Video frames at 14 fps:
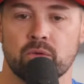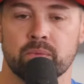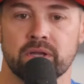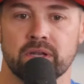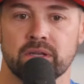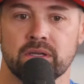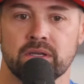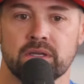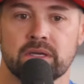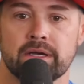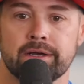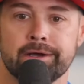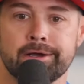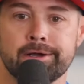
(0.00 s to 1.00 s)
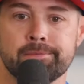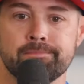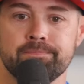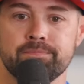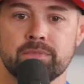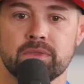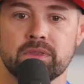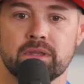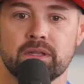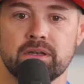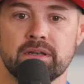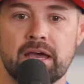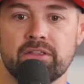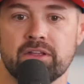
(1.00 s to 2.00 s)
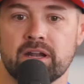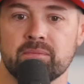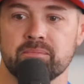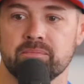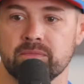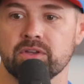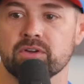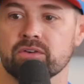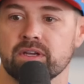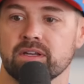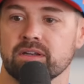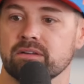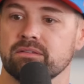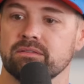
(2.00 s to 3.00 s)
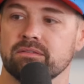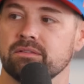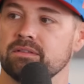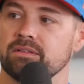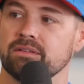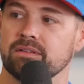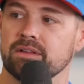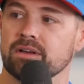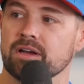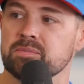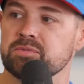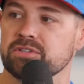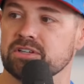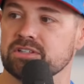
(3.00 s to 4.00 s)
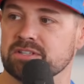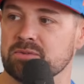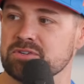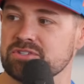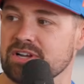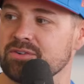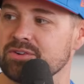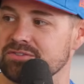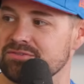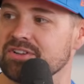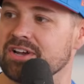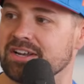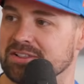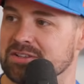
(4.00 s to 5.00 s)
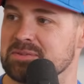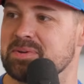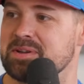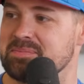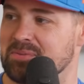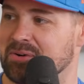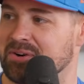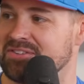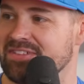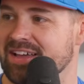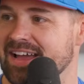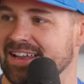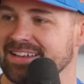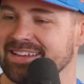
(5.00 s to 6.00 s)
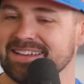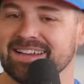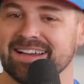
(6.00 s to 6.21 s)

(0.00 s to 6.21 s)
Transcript: But now that I'm, in the Cup Series, I wish I would have done a little bit more of that